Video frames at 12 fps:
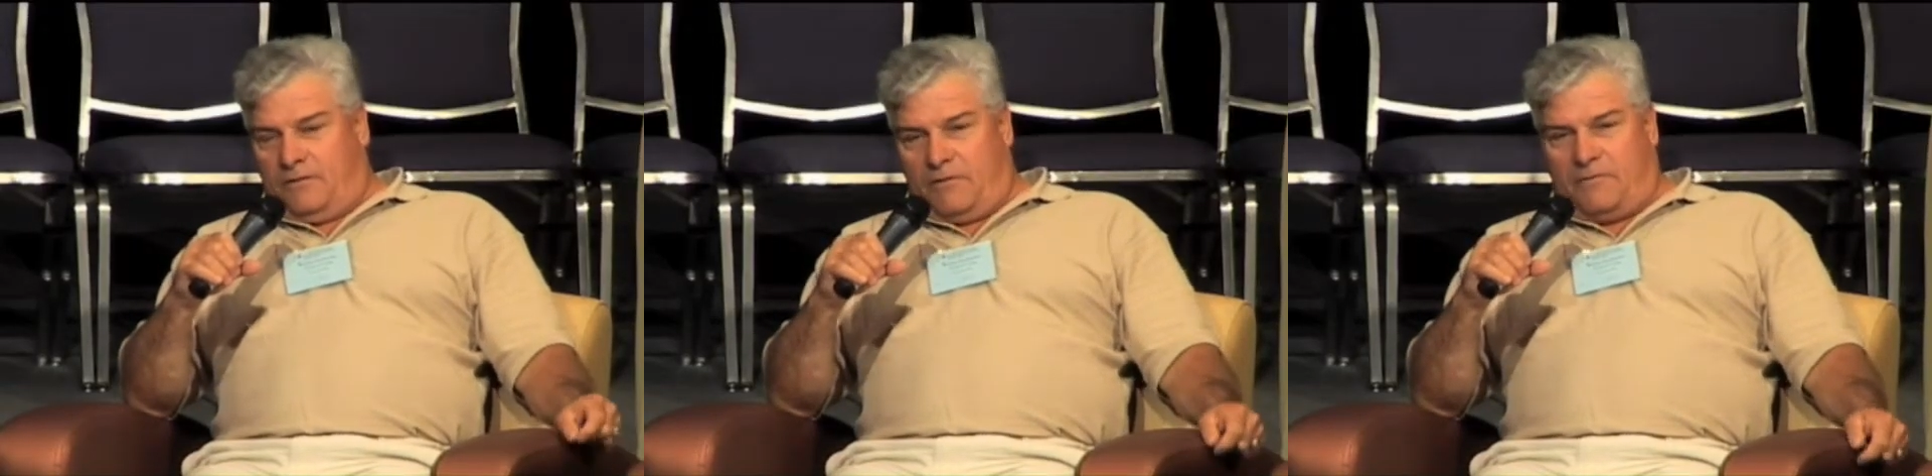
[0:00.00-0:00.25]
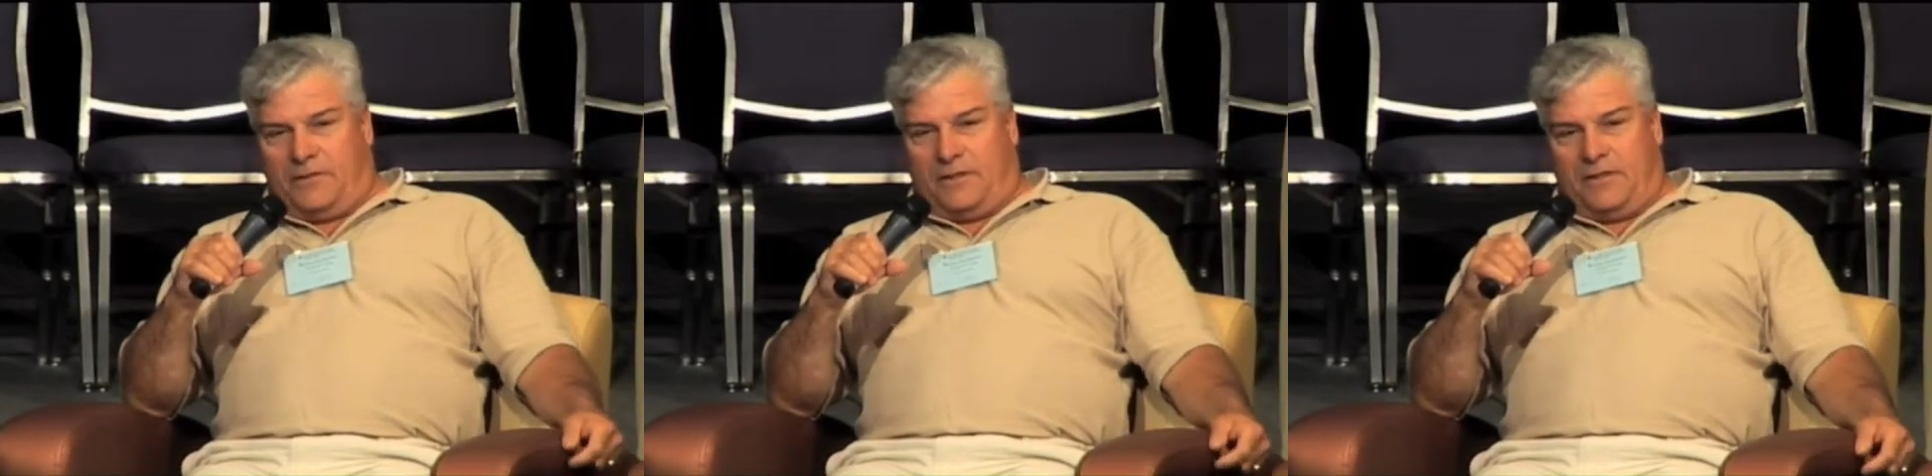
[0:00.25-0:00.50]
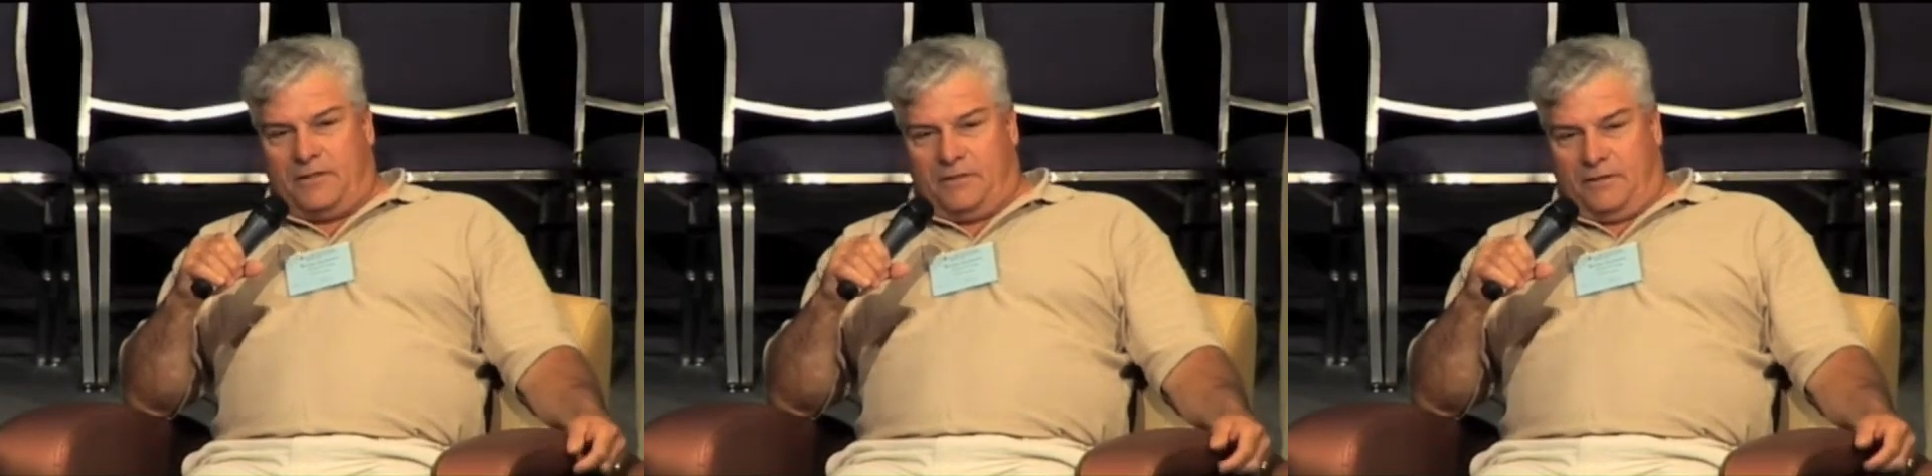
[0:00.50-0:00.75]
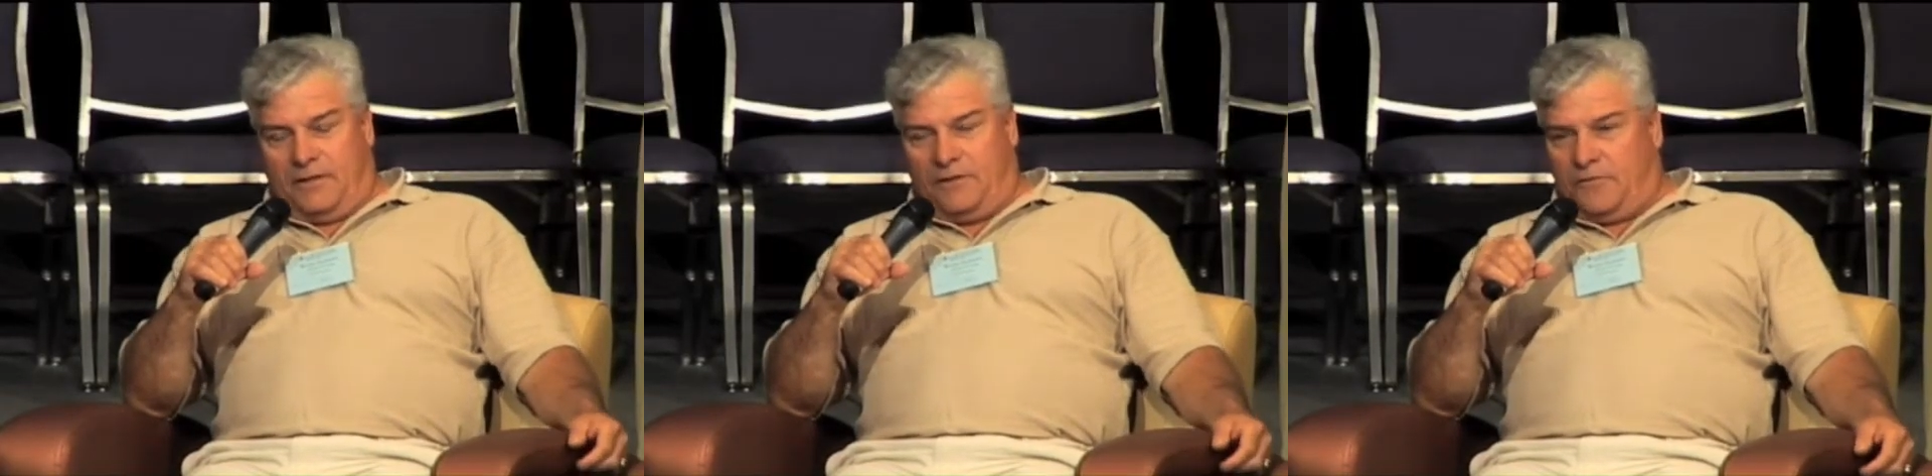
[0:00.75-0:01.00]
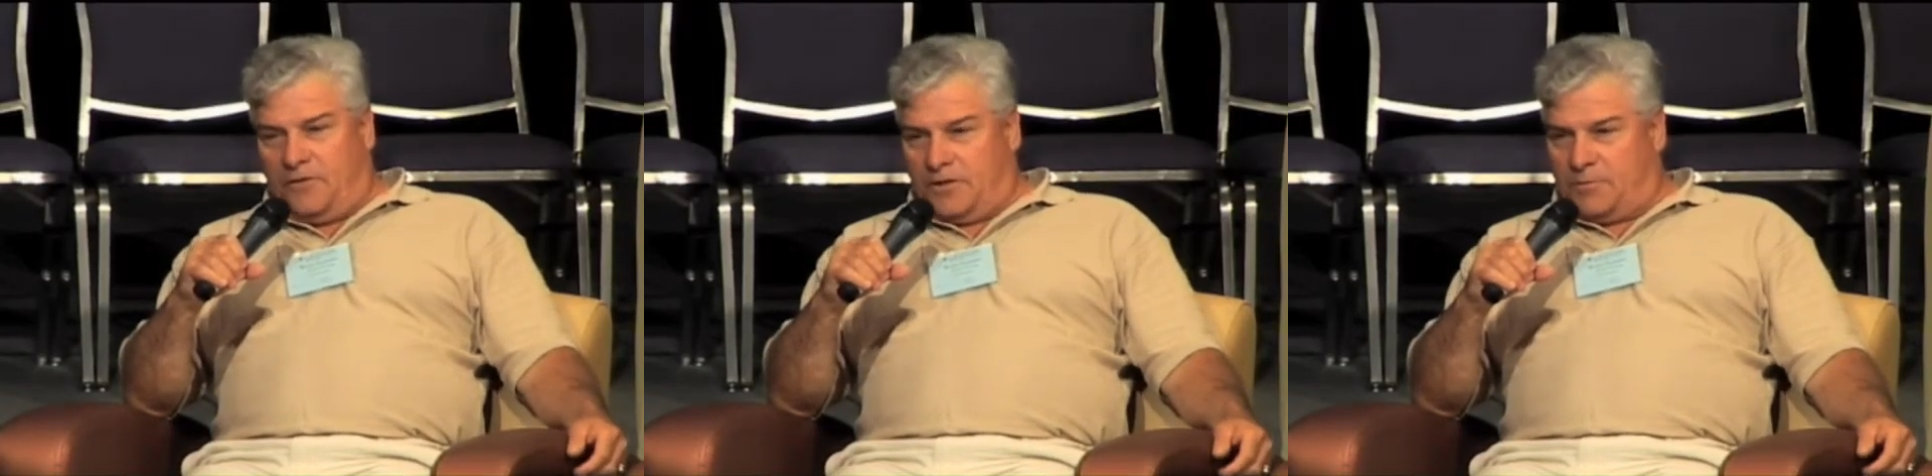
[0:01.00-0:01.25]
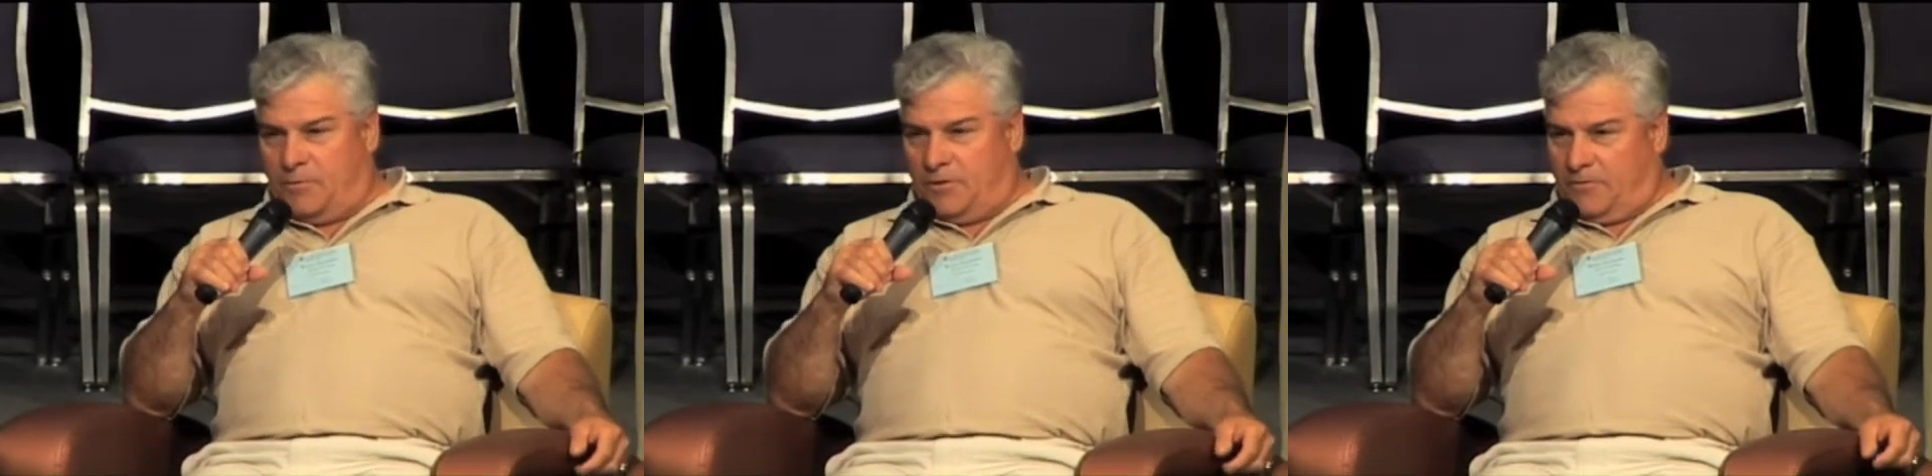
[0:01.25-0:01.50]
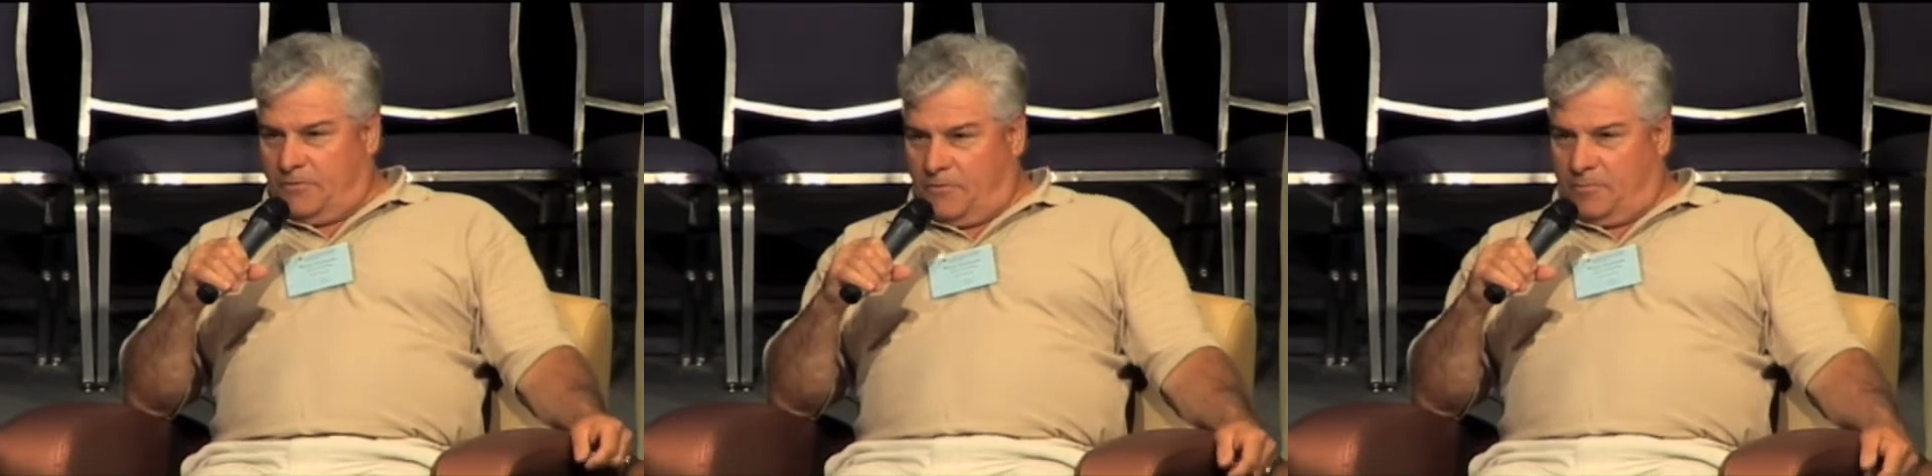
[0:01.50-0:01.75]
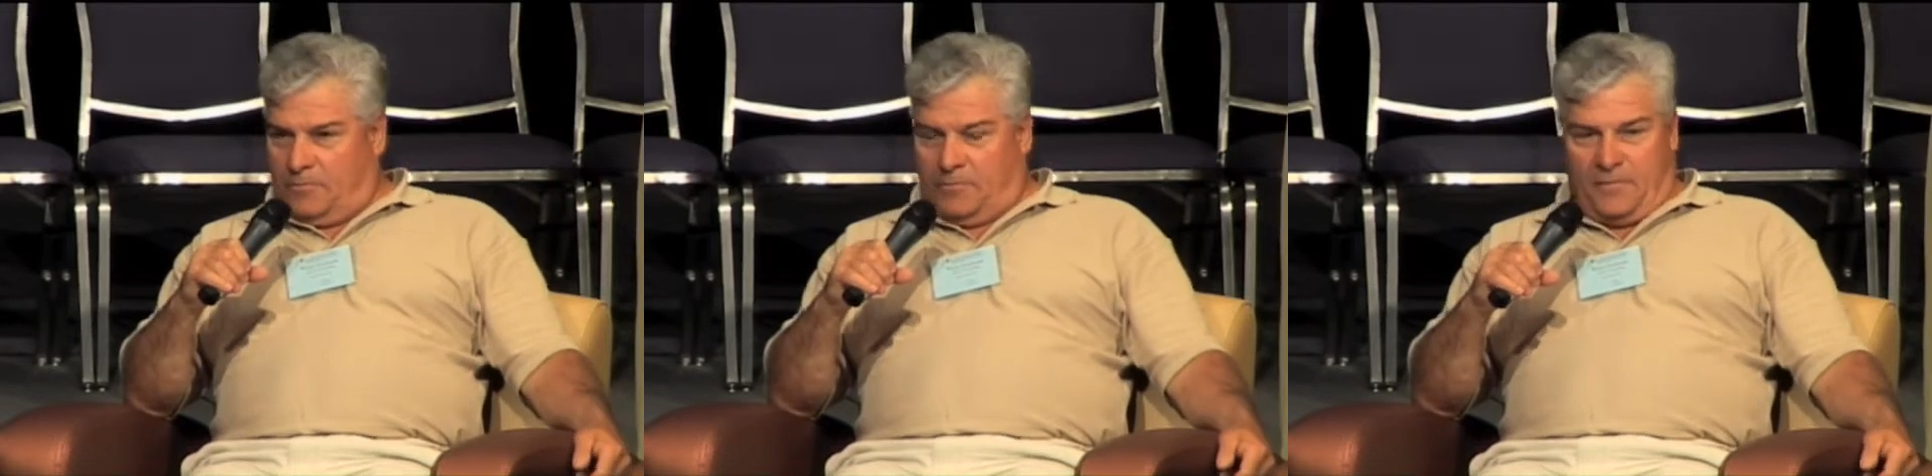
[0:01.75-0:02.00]
Reverend Linda Forsberg
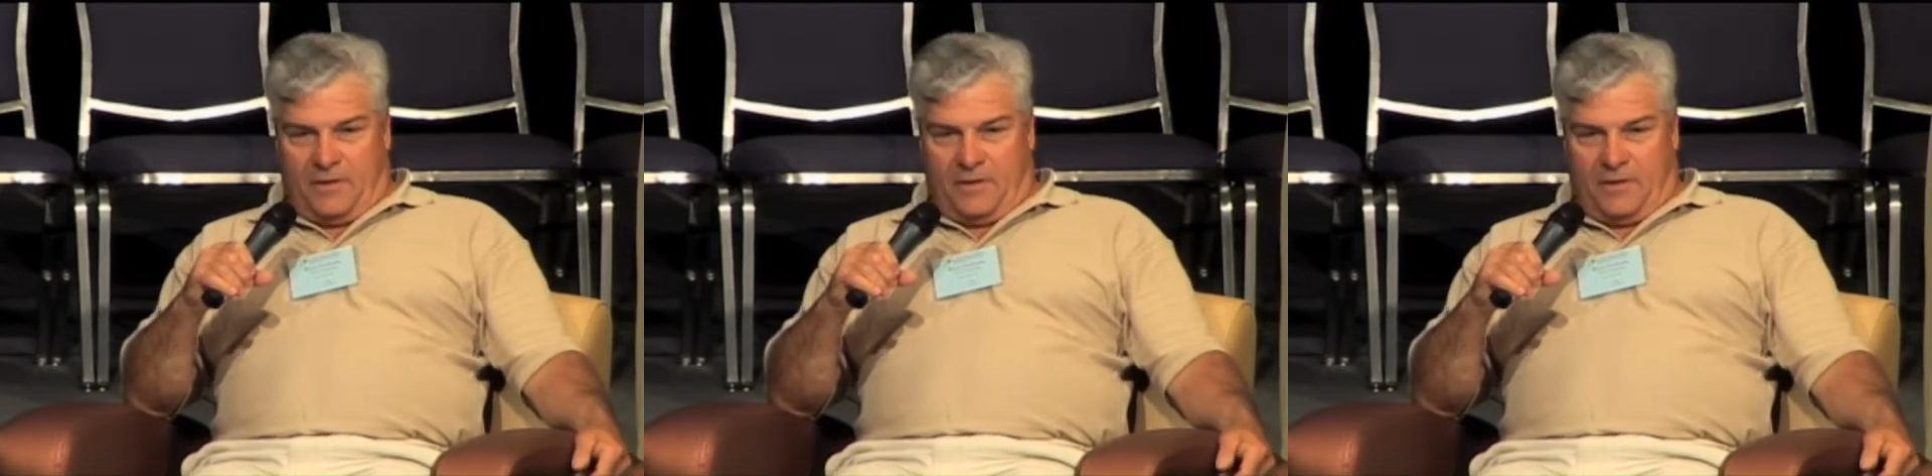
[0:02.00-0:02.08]
from